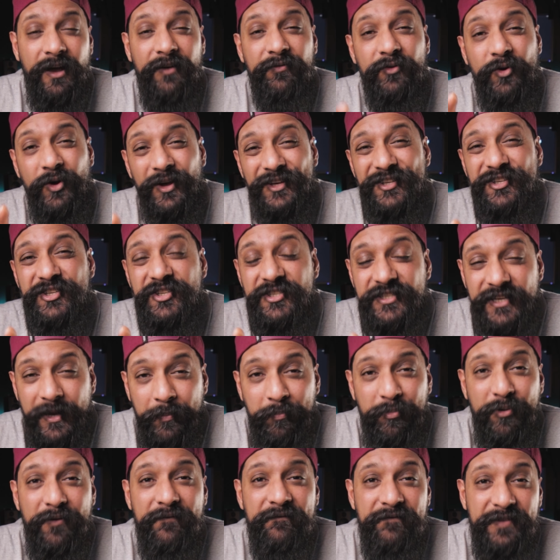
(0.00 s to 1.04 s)
I've got a
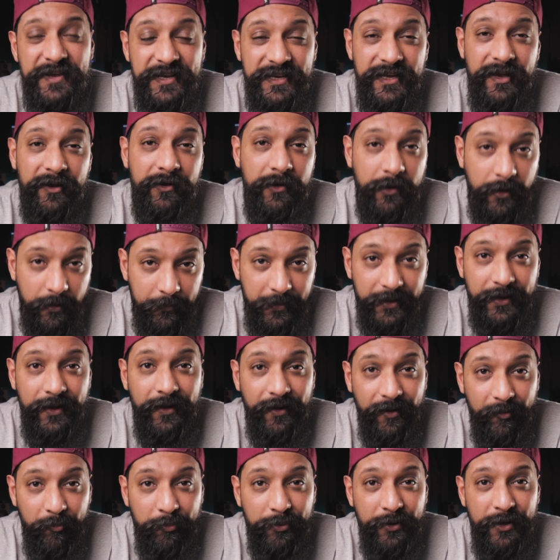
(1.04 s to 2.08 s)
separate video coming
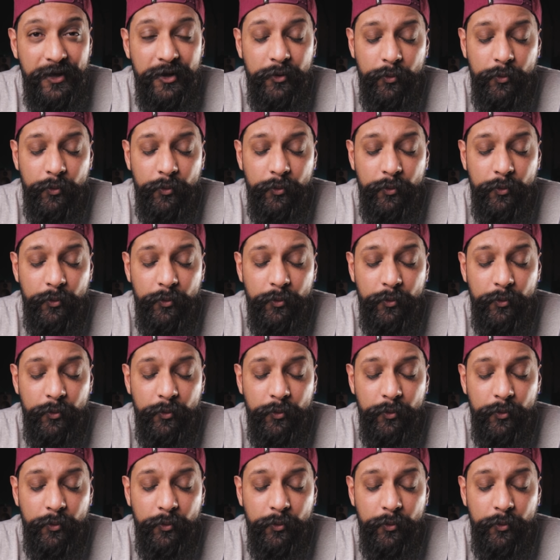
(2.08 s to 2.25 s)
up